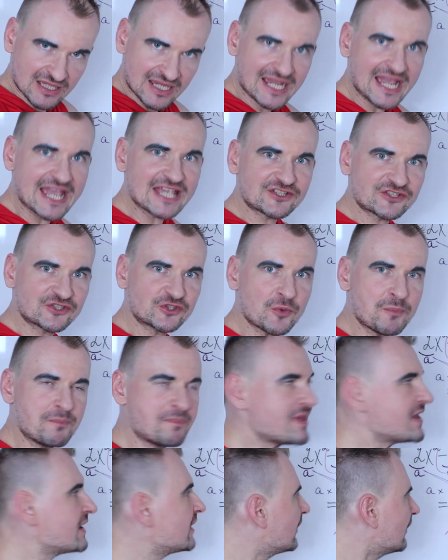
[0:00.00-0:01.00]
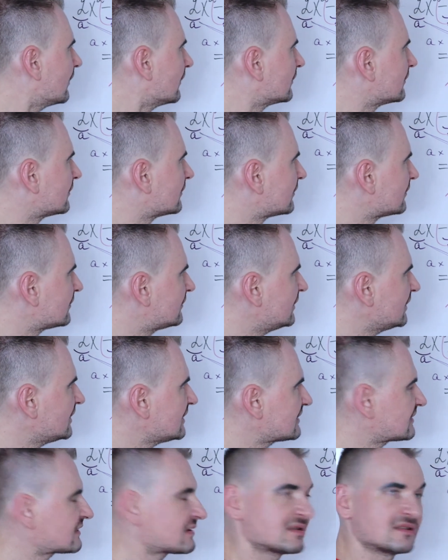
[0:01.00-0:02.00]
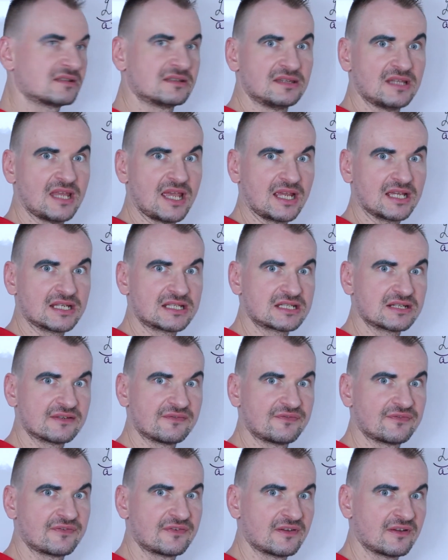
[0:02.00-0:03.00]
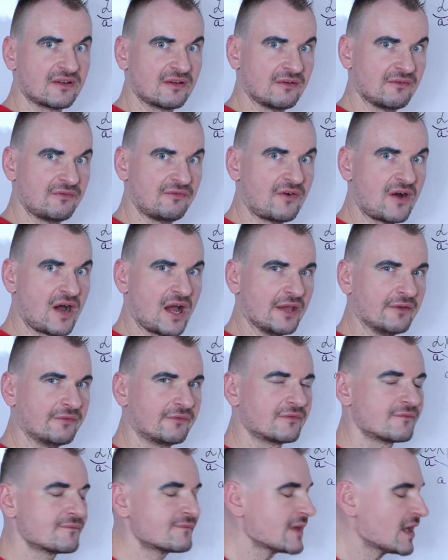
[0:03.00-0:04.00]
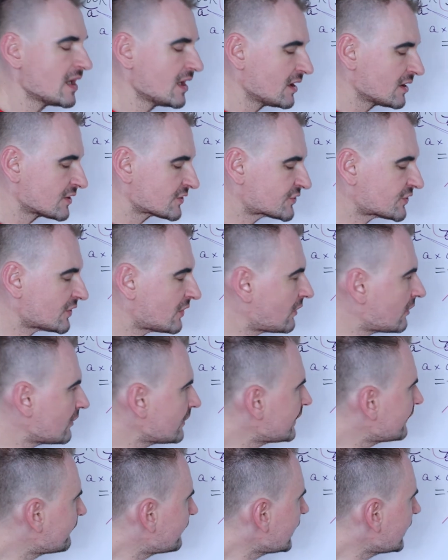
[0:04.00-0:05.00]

has to be this negative 5. So the